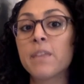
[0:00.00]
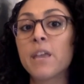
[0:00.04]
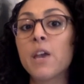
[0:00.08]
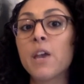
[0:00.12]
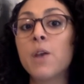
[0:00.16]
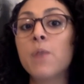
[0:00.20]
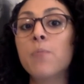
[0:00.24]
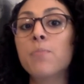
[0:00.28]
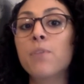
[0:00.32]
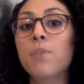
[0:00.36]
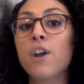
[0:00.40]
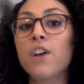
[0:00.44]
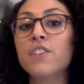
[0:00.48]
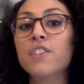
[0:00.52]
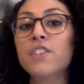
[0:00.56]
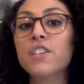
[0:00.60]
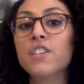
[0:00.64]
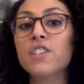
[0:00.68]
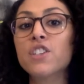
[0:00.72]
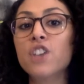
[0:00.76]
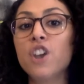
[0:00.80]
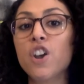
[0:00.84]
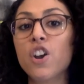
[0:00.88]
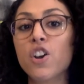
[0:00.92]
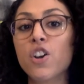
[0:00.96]
Process
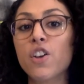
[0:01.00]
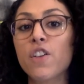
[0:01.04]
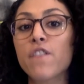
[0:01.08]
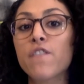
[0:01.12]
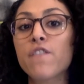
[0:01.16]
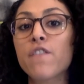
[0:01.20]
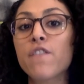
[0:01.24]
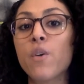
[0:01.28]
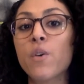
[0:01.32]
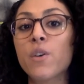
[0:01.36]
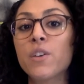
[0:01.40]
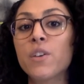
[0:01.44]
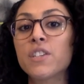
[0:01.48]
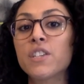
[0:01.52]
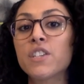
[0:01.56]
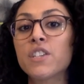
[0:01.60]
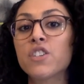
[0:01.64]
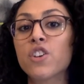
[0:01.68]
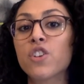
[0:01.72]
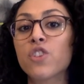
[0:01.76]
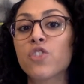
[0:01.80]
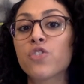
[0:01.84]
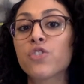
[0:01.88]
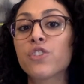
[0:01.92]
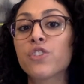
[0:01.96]
art focuses
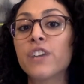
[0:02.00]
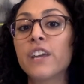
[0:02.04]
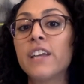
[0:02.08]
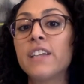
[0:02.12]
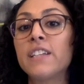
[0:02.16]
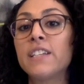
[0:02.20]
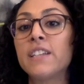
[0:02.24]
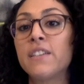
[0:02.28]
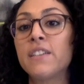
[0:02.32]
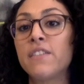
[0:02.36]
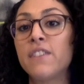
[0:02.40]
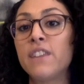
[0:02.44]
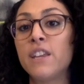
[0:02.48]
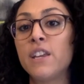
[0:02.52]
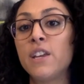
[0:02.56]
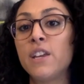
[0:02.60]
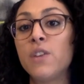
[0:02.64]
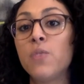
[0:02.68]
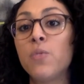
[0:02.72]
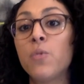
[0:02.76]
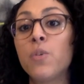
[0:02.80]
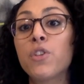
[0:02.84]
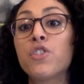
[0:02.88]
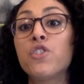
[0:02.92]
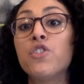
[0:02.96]
on creativity
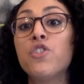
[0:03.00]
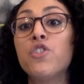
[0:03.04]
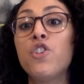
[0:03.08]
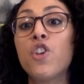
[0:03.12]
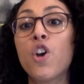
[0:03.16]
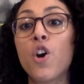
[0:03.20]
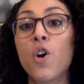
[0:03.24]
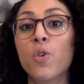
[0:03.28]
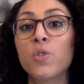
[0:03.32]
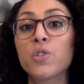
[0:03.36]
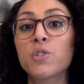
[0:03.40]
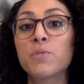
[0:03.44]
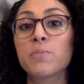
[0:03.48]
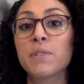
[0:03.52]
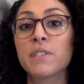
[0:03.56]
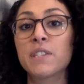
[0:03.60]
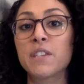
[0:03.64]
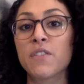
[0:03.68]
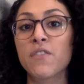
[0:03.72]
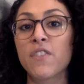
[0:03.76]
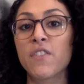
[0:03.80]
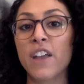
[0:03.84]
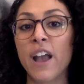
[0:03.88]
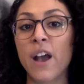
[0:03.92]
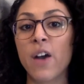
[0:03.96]
with no
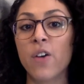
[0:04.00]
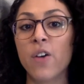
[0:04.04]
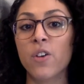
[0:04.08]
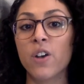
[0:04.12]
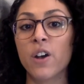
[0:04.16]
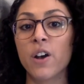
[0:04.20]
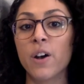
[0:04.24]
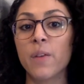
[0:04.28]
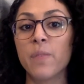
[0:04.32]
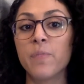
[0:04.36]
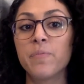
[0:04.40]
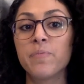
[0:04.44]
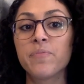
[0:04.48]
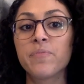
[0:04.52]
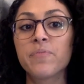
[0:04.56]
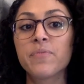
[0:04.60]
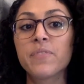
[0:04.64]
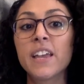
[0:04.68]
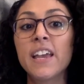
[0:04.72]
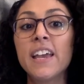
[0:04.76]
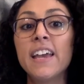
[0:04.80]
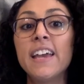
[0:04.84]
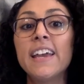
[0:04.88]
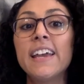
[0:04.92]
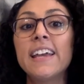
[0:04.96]
specific outcome.
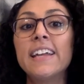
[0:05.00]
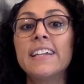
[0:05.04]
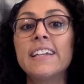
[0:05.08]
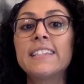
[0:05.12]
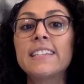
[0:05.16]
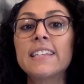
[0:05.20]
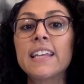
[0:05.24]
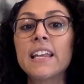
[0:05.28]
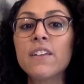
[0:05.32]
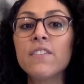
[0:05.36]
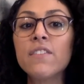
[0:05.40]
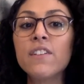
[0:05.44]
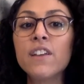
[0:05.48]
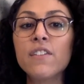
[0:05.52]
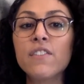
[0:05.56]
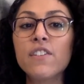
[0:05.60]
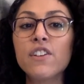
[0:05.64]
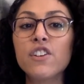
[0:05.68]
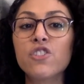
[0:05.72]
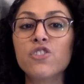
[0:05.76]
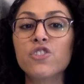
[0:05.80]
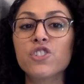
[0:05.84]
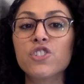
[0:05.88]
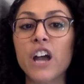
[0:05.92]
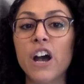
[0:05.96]
Instead of giving
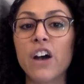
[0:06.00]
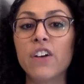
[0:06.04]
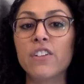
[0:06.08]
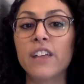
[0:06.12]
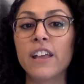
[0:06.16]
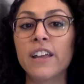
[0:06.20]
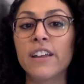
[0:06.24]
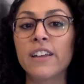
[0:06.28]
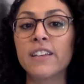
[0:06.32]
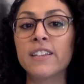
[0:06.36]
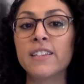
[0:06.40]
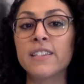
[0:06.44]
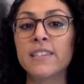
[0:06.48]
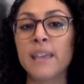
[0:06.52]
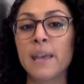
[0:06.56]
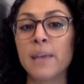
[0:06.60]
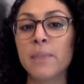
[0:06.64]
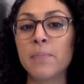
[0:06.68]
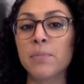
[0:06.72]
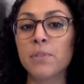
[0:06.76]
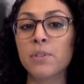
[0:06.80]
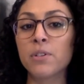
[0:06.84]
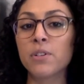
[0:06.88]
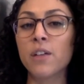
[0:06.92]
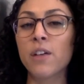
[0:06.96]
your child an
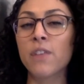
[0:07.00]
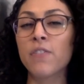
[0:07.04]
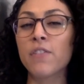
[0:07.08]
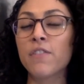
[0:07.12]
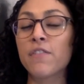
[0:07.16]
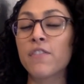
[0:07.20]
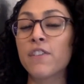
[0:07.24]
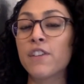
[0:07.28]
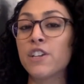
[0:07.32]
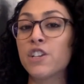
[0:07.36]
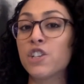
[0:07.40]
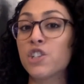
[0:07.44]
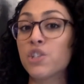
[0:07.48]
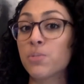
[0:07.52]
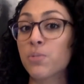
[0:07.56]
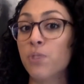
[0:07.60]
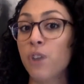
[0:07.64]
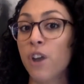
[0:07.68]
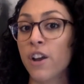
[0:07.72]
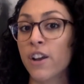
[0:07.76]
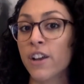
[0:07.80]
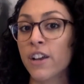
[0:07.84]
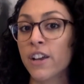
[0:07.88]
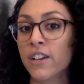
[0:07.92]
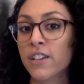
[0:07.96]
example of a finished
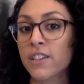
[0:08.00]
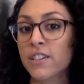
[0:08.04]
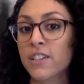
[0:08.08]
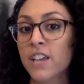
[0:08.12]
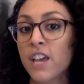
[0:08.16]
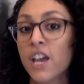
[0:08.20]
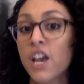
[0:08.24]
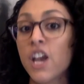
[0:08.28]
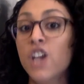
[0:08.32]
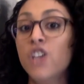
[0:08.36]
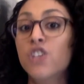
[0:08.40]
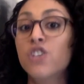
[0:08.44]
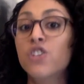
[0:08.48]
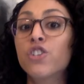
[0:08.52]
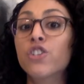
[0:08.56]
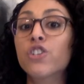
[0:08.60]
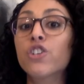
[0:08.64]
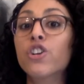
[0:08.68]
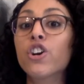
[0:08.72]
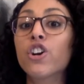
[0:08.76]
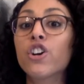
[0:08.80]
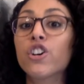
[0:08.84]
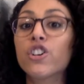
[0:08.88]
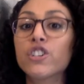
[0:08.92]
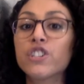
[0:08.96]
product, you're
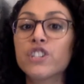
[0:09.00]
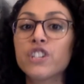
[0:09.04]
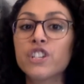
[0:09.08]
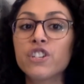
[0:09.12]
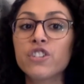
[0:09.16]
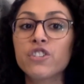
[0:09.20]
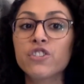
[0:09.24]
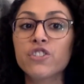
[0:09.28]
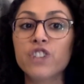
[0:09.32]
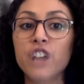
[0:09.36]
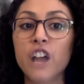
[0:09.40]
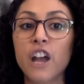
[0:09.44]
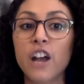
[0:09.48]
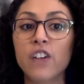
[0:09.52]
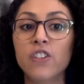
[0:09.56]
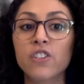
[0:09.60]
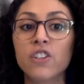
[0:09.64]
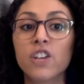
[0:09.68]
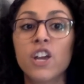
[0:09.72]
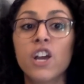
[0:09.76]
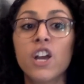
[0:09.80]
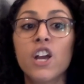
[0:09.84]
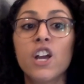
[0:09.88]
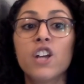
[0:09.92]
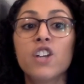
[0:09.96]
encouraging your child
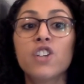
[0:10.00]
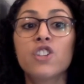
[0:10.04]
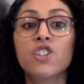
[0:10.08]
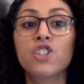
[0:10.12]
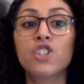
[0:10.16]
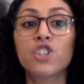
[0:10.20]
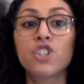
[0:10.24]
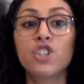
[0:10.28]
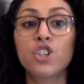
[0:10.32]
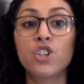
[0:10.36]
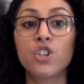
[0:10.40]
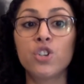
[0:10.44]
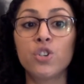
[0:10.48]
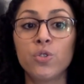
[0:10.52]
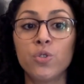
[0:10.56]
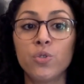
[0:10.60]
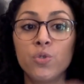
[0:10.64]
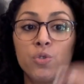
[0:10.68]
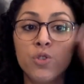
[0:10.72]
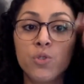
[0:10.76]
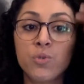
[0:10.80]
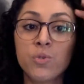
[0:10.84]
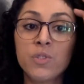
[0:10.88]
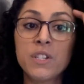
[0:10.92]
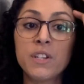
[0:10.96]
to
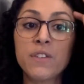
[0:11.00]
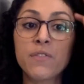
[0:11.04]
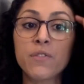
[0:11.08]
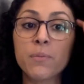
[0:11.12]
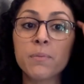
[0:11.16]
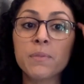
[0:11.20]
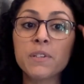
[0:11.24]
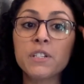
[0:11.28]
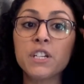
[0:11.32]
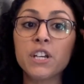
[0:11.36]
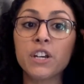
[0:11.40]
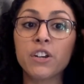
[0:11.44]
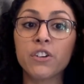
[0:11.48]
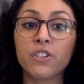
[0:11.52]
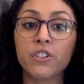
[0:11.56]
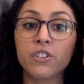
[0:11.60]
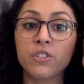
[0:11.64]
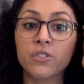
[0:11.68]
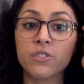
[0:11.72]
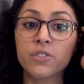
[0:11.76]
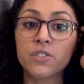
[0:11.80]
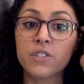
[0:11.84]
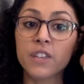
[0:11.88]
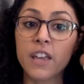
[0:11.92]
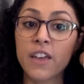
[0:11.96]
use different
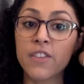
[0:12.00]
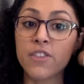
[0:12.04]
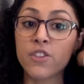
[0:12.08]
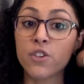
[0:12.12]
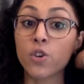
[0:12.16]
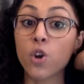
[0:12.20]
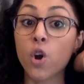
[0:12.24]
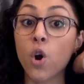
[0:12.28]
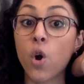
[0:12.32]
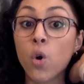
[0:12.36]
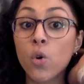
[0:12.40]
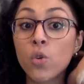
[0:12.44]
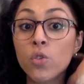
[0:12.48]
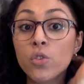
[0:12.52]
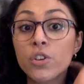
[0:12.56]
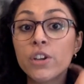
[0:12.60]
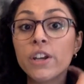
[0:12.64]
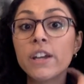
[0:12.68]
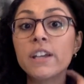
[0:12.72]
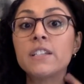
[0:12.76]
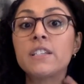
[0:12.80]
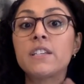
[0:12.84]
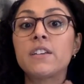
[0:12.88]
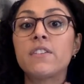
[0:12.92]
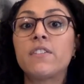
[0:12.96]
materials and their own
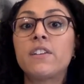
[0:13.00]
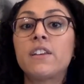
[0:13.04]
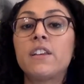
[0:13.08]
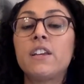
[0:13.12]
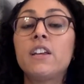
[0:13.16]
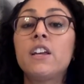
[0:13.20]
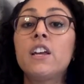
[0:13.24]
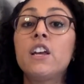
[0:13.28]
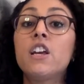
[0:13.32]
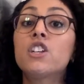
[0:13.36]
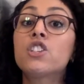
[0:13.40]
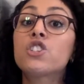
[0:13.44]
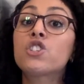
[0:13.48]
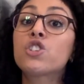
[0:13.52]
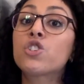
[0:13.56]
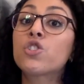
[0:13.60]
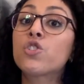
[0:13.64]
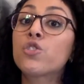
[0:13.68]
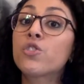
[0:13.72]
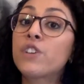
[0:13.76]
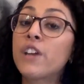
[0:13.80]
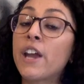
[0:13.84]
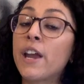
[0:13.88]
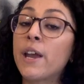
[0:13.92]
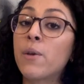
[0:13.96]
creativity to
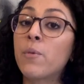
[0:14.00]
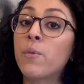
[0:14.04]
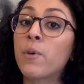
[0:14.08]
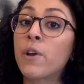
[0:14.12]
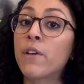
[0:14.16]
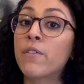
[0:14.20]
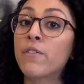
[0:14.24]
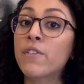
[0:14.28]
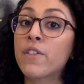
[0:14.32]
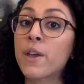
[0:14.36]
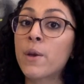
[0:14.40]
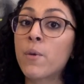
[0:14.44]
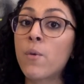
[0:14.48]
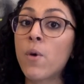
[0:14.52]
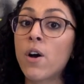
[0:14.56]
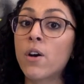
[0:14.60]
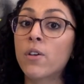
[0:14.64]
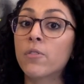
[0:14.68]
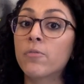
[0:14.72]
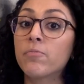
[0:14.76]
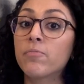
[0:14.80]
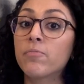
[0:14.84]
create whatever they want.